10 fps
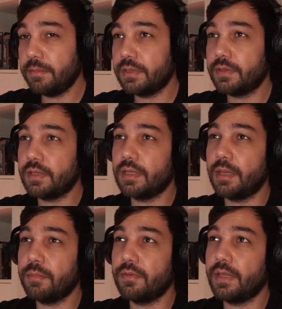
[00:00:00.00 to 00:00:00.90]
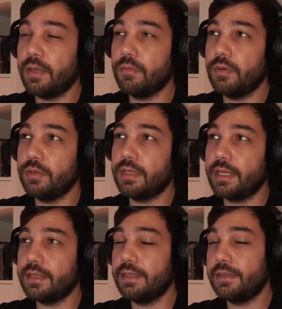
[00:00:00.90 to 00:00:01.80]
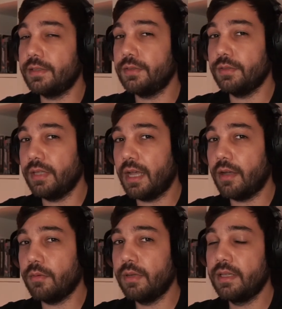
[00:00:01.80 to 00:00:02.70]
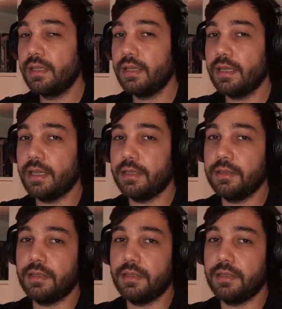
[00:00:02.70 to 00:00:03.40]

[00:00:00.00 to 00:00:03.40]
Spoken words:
It's the type of game where you take a decision now and